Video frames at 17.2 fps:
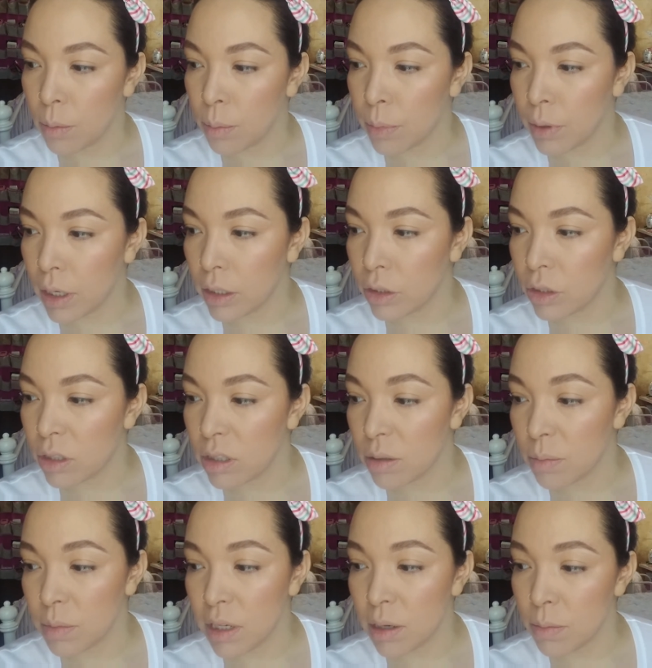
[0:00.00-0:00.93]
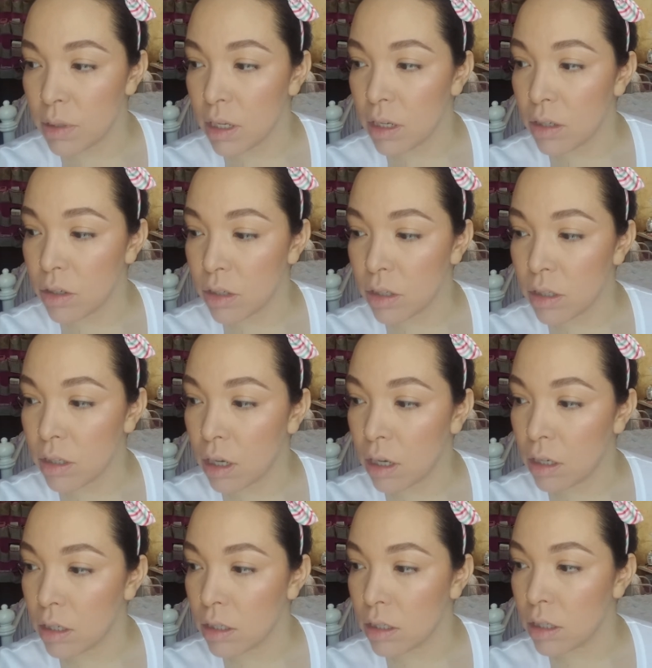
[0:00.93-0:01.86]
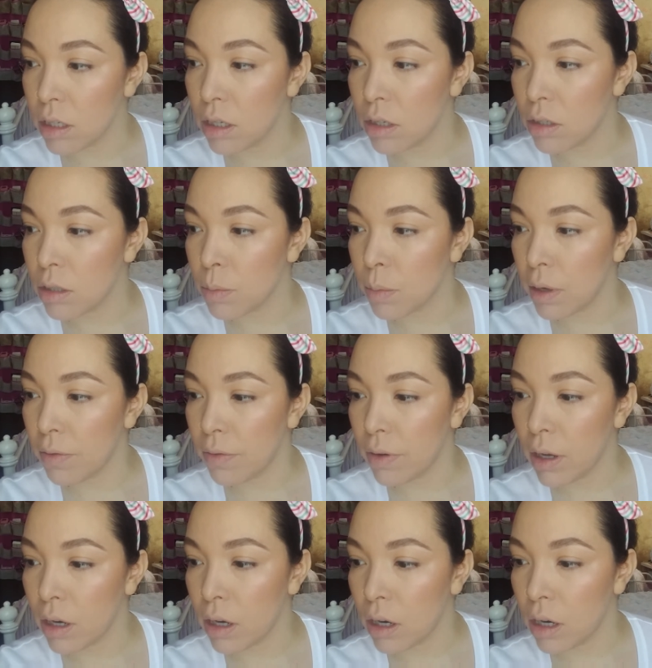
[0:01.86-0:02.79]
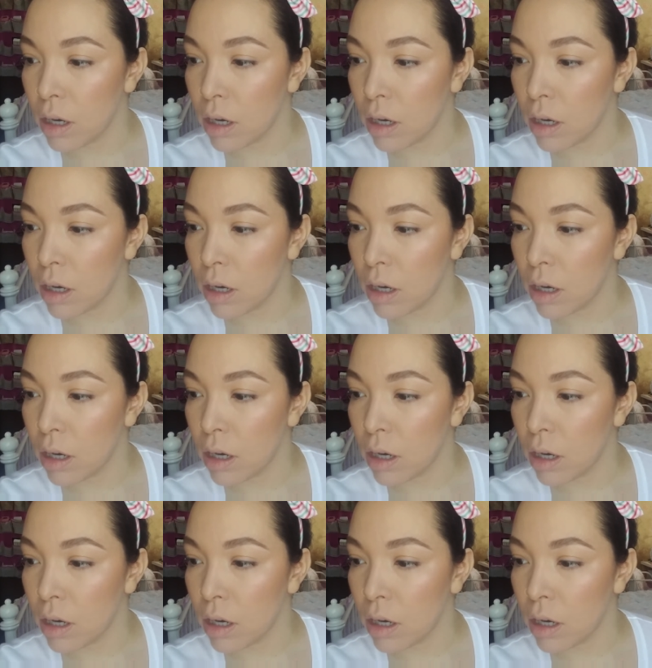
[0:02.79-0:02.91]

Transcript: brush. Sometimes I'll just honestly use my finger.